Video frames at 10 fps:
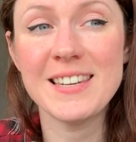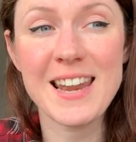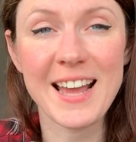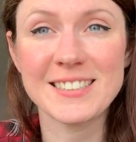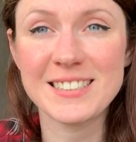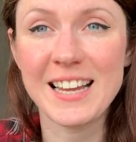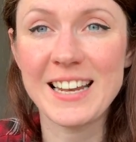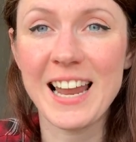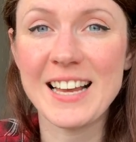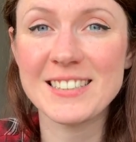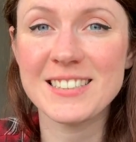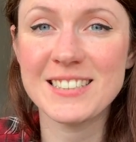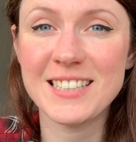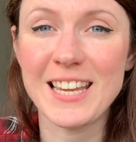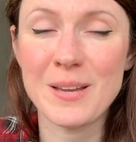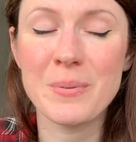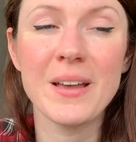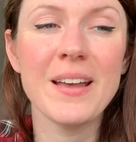Next and last tip,